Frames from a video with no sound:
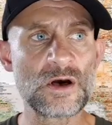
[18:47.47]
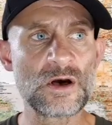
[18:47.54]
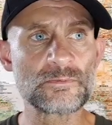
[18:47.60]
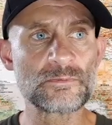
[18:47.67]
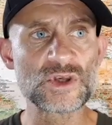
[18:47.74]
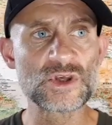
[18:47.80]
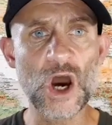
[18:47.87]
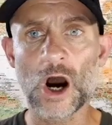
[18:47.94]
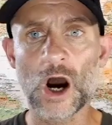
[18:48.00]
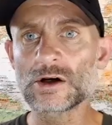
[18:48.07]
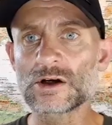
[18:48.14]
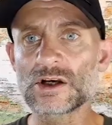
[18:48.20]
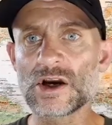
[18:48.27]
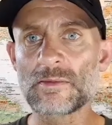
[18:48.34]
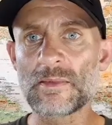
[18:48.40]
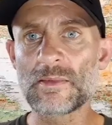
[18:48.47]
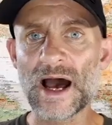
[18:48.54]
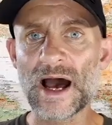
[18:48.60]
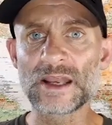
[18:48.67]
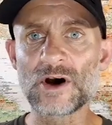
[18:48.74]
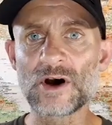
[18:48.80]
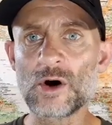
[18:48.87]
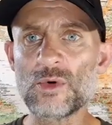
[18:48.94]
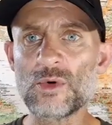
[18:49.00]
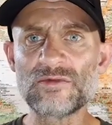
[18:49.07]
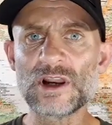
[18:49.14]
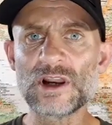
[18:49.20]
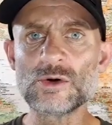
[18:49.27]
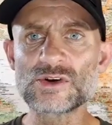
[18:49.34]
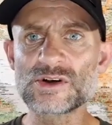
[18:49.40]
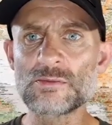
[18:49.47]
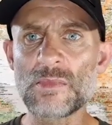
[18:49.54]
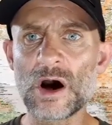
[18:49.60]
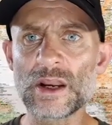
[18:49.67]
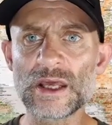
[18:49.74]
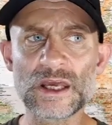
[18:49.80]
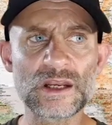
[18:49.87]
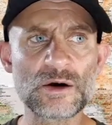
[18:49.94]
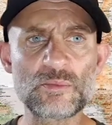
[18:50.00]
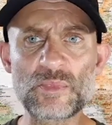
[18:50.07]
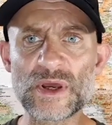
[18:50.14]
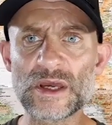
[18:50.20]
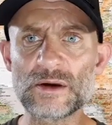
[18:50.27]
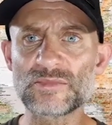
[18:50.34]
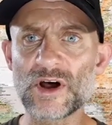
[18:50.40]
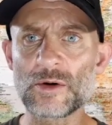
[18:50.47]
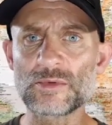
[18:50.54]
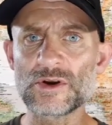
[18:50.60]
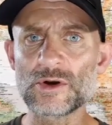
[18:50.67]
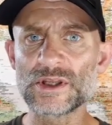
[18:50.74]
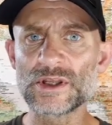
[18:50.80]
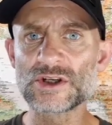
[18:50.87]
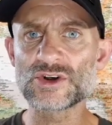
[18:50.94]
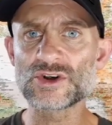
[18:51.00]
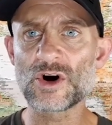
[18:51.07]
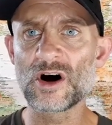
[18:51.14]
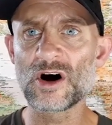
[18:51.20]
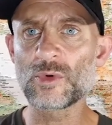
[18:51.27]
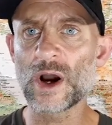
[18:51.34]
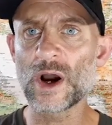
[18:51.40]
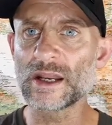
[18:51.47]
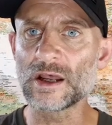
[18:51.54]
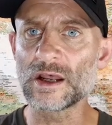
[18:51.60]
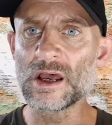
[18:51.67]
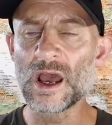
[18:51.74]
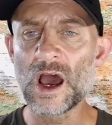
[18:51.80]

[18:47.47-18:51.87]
young commando with loads of money and a BMW in the driveway, and I